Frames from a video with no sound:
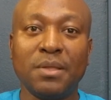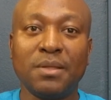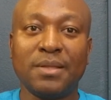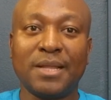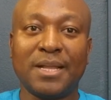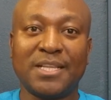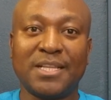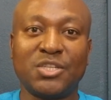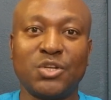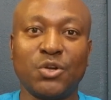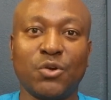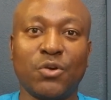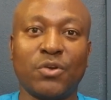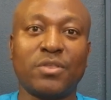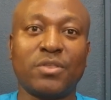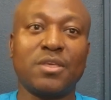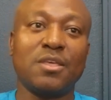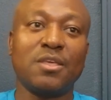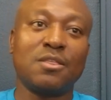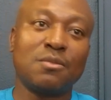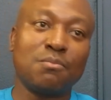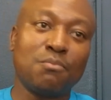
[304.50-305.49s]
that trust,
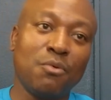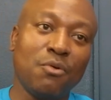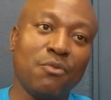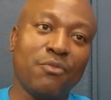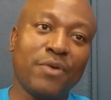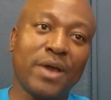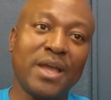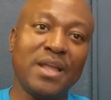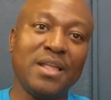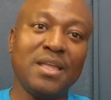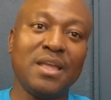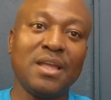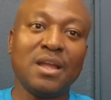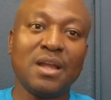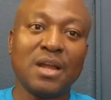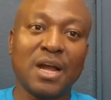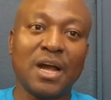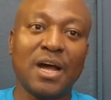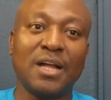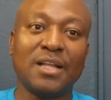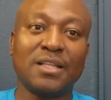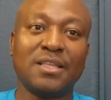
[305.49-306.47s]
is providing
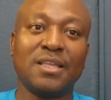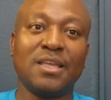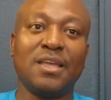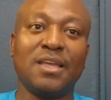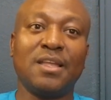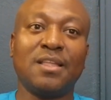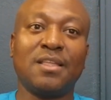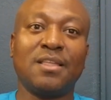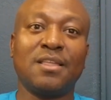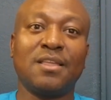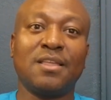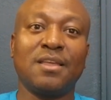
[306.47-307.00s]
content,